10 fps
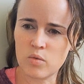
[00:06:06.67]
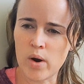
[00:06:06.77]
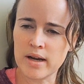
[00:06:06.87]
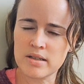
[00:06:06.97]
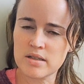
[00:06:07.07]

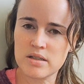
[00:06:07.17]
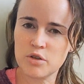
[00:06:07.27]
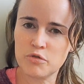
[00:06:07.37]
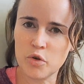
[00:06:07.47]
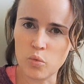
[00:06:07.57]
why does it
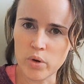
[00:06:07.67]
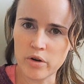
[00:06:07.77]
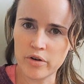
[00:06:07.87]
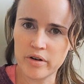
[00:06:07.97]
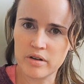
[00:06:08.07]
still feel
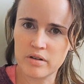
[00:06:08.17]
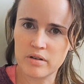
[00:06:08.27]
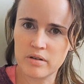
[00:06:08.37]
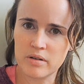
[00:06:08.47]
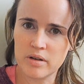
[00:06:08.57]
weird
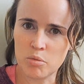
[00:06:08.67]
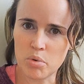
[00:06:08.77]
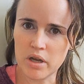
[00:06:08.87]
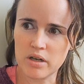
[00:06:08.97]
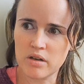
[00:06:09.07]
a
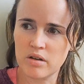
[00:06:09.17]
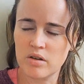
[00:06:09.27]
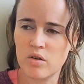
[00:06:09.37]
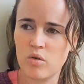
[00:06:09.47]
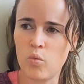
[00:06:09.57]
bit?
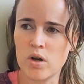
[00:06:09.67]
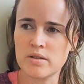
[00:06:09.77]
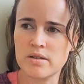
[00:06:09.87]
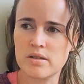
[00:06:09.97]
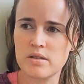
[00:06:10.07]

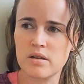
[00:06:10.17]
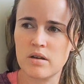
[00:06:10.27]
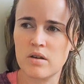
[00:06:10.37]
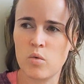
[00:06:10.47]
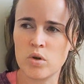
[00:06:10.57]
What's
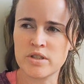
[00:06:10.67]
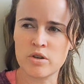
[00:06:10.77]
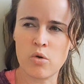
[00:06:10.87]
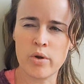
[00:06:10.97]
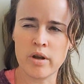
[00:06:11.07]
what's
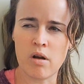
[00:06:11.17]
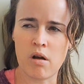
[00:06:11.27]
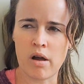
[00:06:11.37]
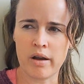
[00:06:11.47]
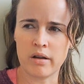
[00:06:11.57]
going
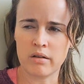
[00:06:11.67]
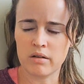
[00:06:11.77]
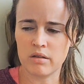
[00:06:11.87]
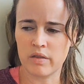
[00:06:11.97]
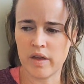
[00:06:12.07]
on
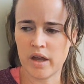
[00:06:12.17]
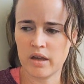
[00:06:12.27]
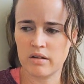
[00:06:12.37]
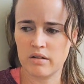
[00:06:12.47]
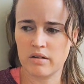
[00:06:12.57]

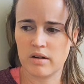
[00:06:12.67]
that